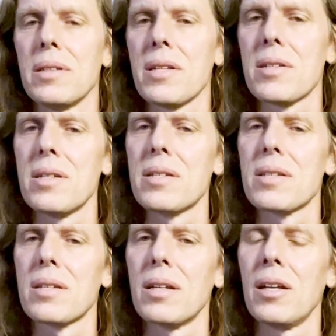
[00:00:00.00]
This
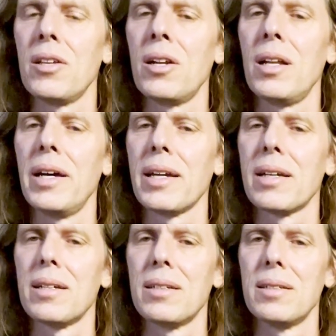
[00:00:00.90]
is a little like
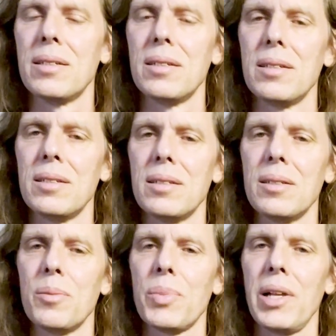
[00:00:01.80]

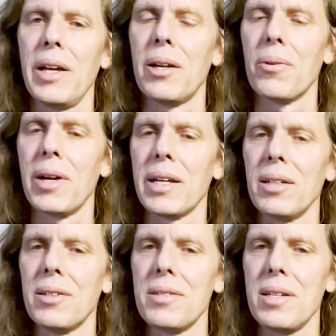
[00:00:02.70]
playing a
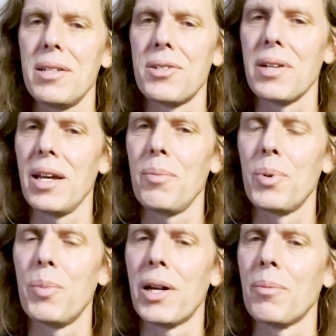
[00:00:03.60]
regular D shape,
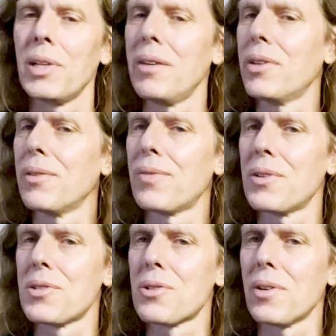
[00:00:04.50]
but I'm leaving the
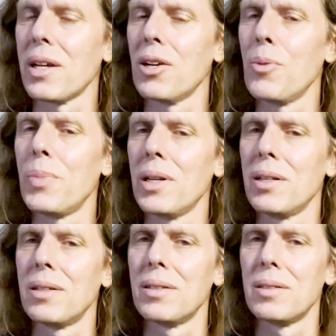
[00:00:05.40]
1st string
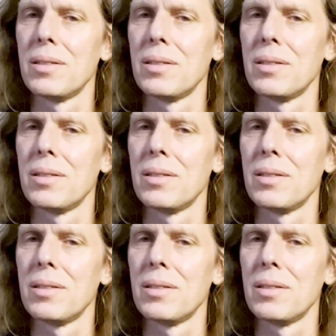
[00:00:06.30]
open.